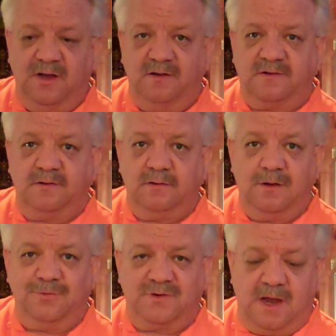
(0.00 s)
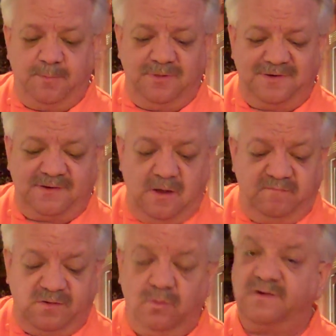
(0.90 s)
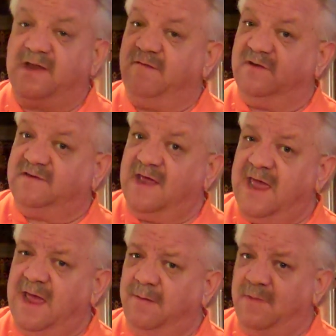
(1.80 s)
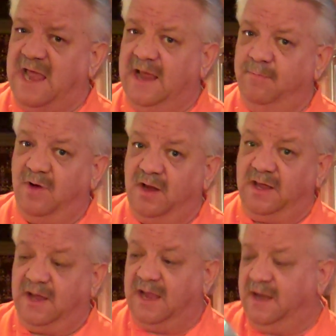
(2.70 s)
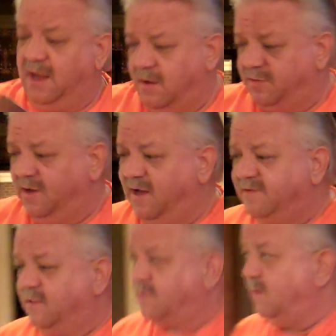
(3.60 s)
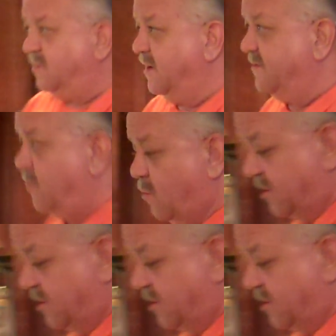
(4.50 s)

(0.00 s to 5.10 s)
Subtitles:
minutes on top of the stove. So we're saving time and money and health. And that's the three things we